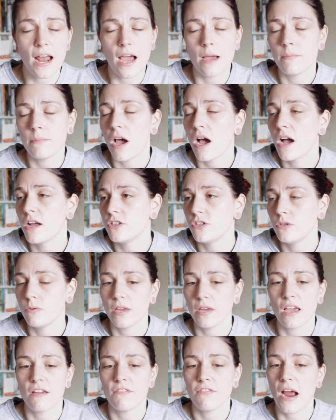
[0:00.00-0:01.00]
I'm not
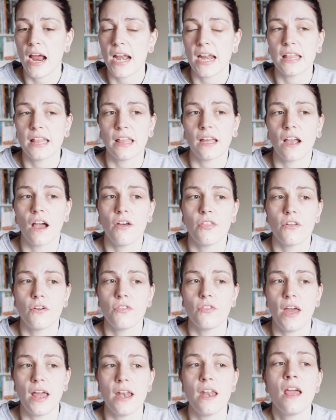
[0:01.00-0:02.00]
doing it for anything other
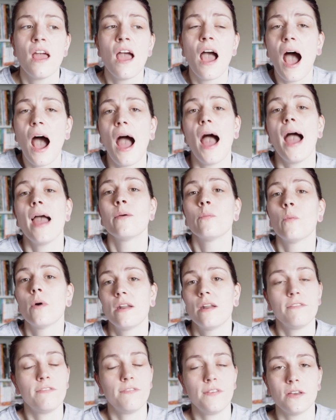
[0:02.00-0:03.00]
than I
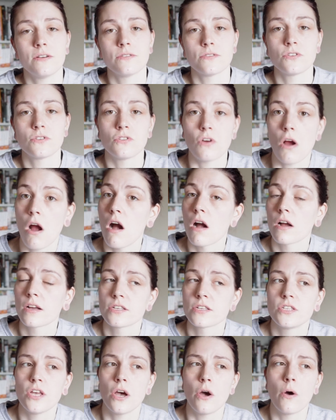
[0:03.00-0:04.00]
want to feel strong.
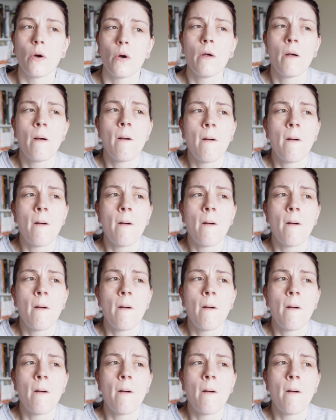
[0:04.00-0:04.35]
So